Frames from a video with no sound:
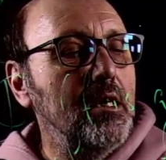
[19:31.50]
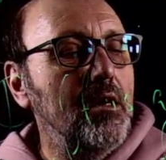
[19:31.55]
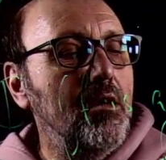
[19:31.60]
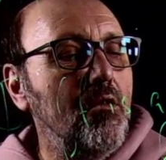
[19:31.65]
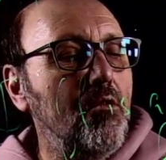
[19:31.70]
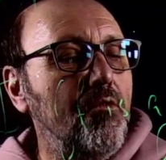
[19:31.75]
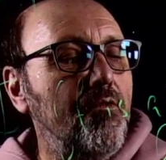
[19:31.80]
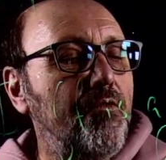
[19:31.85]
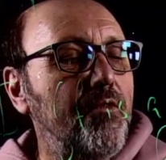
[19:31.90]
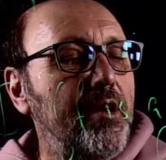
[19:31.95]

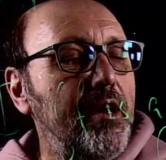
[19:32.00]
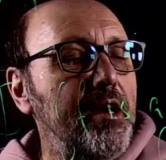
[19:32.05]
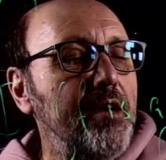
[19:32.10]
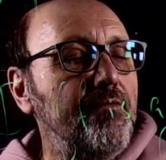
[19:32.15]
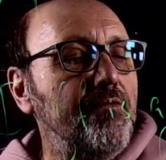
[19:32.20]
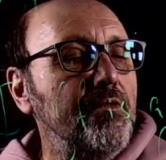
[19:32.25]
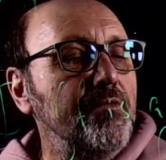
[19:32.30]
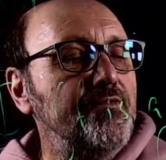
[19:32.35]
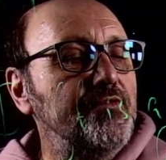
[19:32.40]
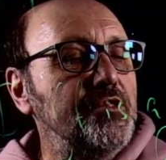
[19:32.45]
of f
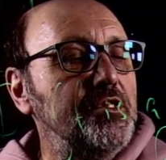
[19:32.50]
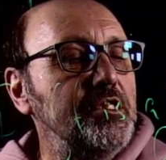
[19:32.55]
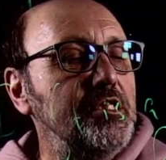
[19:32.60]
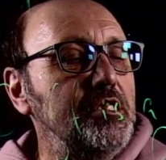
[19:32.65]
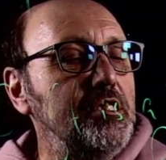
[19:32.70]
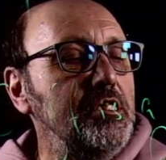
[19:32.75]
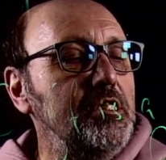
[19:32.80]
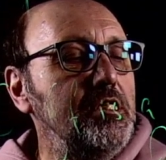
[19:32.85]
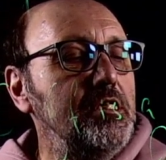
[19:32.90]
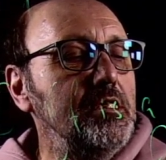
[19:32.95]
of
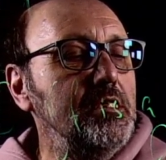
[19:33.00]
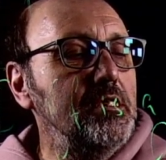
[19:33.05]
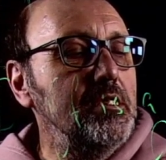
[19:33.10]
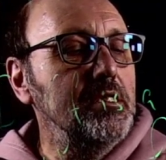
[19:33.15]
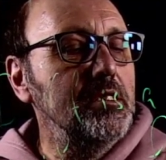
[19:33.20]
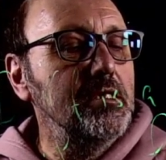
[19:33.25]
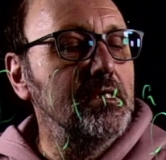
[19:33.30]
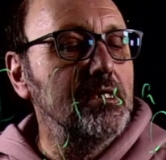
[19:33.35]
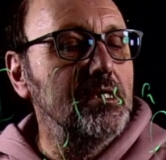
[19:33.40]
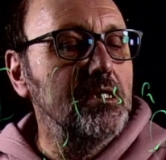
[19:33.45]
z
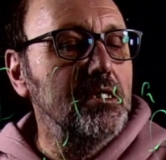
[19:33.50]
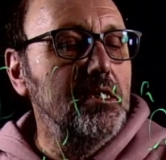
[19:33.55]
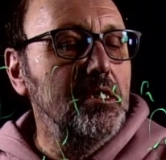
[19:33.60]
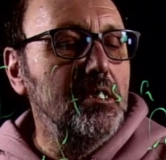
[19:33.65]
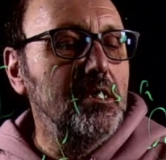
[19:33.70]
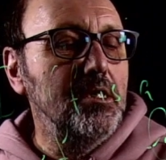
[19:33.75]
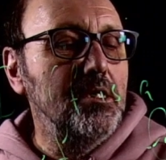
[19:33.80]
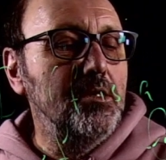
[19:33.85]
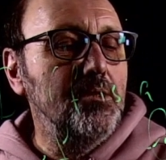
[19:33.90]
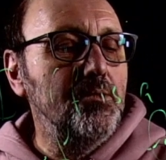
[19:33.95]

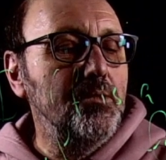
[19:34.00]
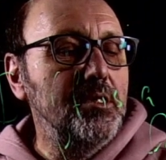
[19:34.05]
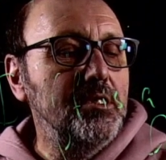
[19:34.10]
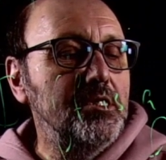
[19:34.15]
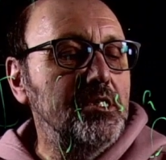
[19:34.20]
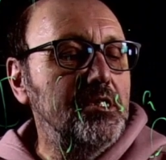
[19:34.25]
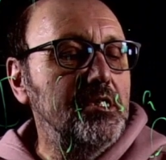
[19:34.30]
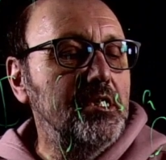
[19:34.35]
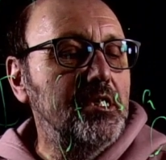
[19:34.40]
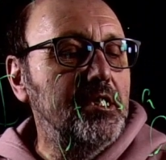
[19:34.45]
when
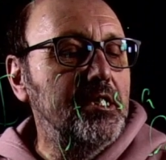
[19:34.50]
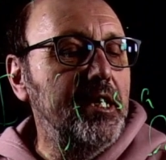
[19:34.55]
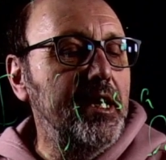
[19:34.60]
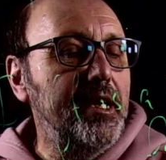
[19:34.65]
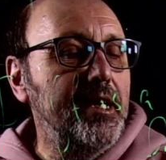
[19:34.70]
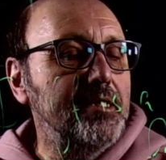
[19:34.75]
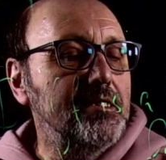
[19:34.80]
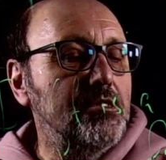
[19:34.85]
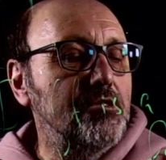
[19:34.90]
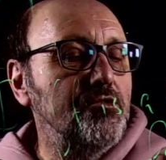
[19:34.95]
z
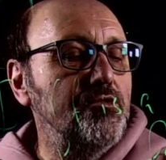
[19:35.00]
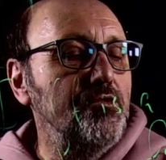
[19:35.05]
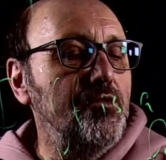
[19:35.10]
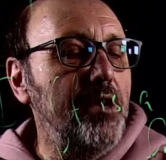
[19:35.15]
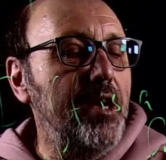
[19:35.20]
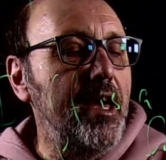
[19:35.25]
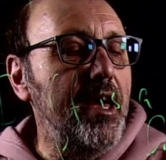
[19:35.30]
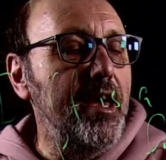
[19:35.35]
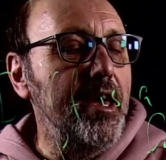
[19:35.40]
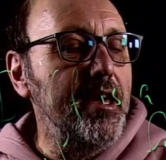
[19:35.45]
tends to
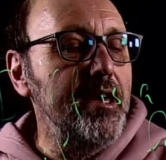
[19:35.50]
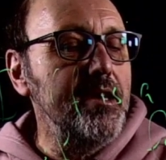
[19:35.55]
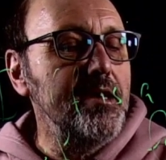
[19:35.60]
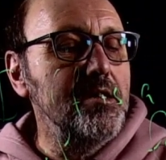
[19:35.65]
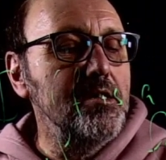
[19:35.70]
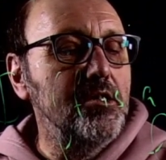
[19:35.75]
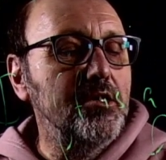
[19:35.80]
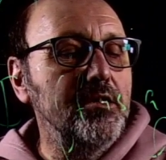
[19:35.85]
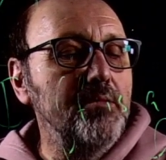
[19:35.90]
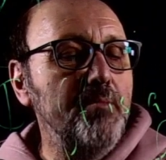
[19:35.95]
A,
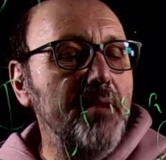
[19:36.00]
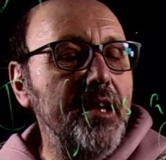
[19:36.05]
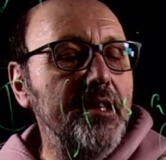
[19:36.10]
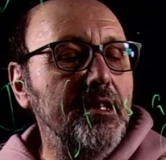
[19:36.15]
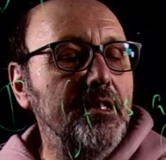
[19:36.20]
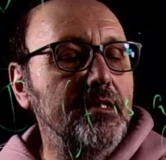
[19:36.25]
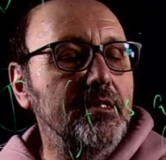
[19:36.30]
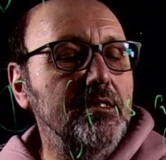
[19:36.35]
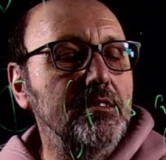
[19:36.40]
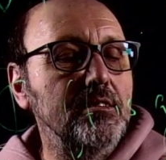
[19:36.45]

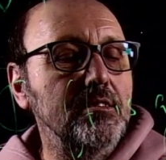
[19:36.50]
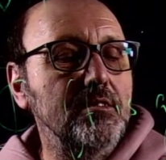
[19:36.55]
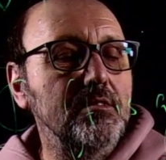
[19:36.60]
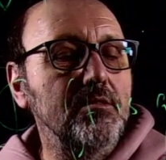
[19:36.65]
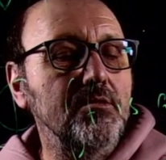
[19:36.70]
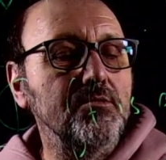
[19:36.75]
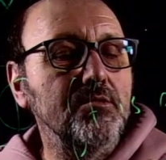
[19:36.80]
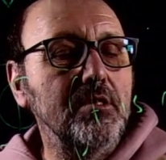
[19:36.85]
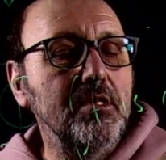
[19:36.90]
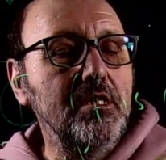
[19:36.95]
remaining
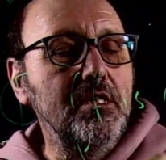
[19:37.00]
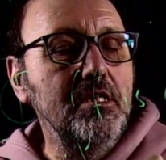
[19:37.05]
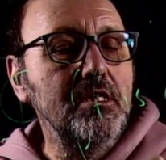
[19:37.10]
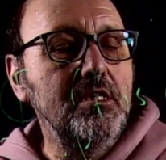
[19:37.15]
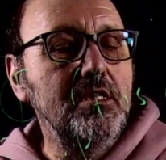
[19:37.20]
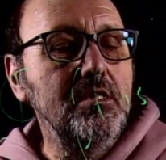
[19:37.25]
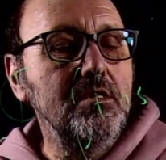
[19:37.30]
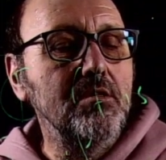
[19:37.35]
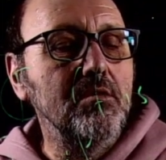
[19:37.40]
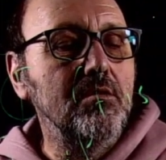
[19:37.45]
on
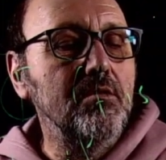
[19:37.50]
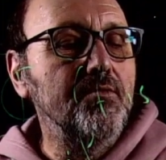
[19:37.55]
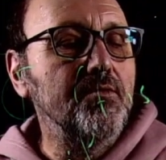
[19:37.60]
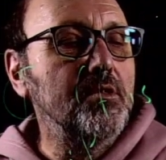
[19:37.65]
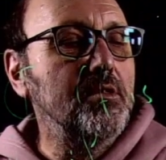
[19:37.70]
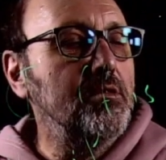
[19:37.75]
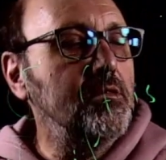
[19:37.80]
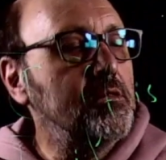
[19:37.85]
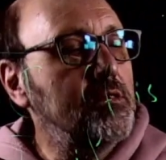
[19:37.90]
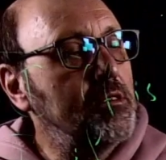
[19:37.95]
E, of
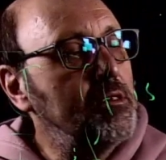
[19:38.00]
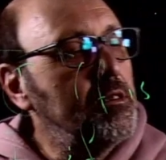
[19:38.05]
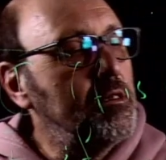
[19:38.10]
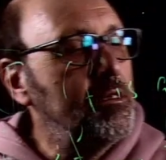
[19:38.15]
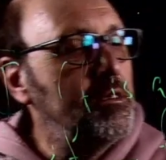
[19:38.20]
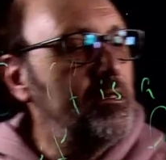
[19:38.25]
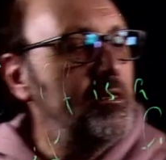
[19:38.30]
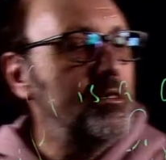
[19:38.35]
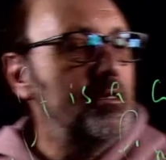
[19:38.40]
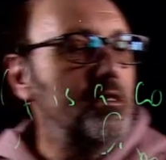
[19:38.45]
course,
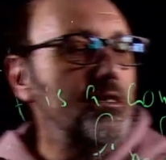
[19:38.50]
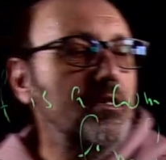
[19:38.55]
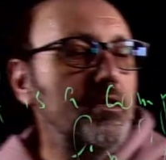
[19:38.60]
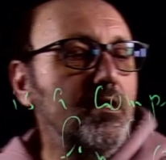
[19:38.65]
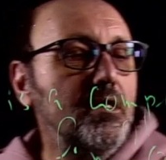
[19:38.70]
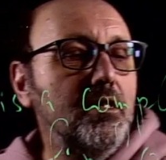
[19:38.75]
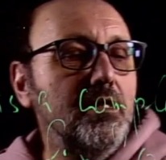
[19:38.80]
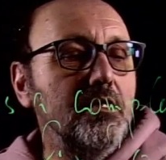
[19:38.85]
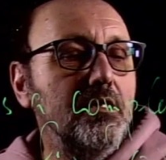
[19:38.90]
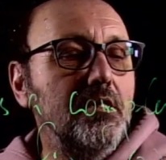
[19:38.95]

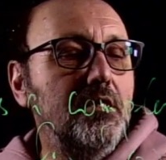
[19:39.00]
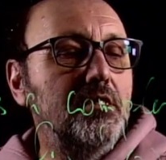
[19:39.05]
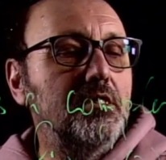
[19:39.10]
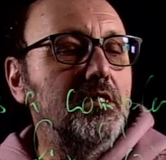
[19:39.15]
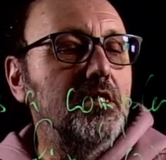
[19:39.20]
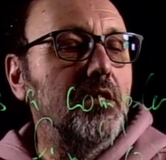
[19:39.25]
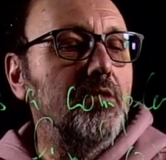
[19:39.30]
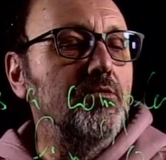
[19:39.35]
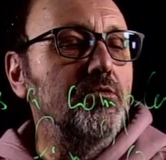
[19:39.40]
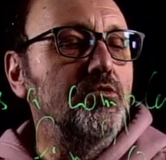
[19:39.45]
is
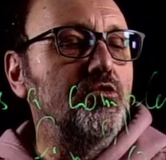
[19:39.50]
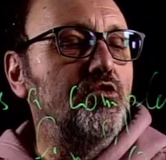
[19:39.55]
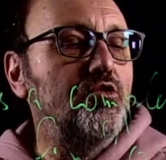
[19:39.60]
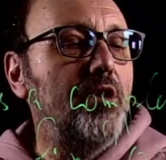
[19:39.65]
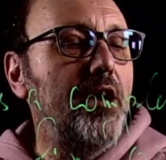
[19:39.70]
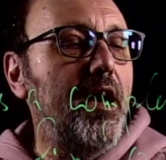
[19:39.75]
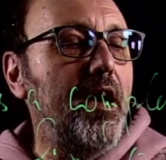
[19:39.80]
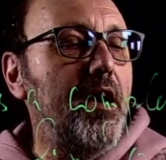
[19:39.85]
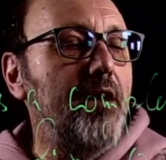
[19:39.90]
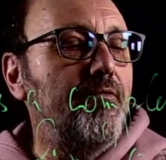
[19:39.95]
equal to
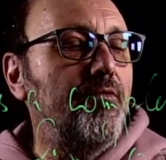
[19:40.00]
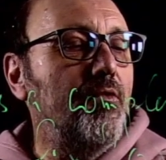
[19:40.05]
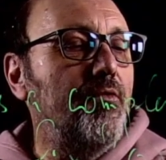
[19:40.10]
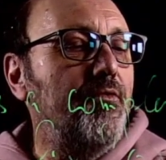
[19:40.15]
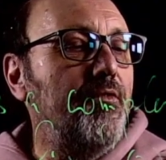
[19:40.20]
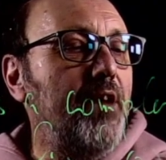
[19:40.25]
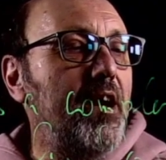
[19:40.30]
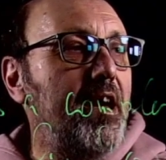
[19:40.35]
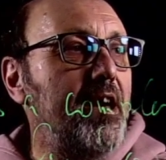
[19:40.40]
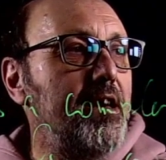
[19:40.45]
f of
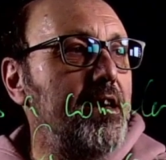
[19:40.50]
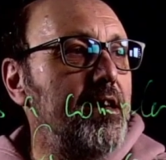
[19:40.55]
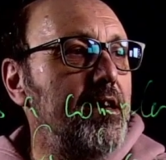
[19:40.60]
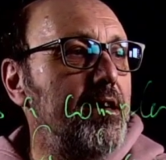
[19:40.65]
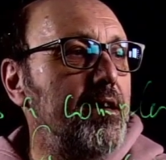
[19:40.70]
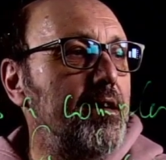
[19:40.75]
A.